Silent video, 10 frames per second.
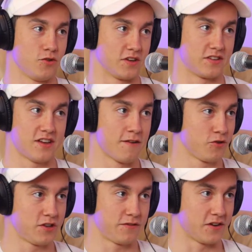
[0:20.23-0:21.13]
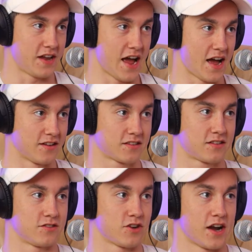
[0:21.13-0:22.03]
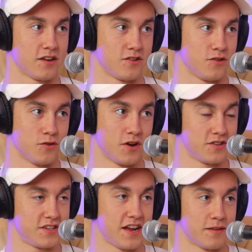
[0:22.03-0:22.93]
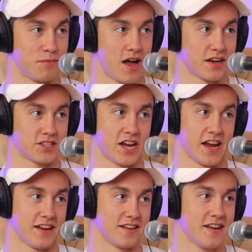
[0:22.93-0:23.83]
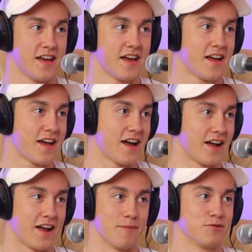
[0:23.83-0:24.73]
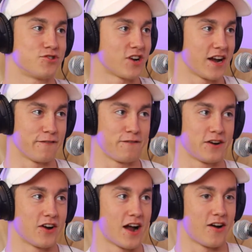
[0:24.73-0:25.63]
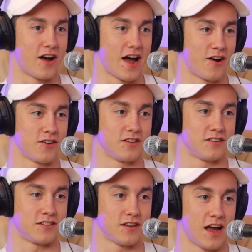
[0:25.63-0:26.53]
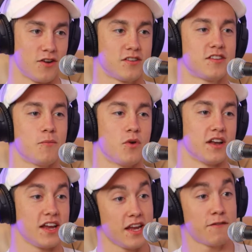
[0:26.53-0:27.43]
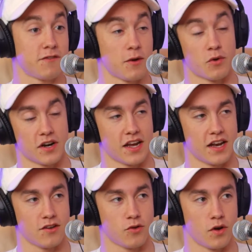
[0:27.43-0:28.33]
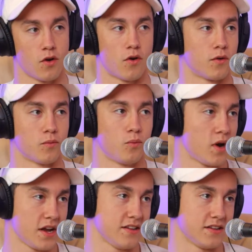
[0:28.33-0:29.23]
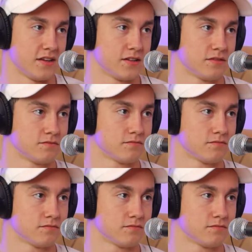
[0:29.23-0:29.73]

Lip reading: doing several different tasks, trying to understand the blockchain. I'm just trying to figure out how does someone, if they were to get into it, or what is it?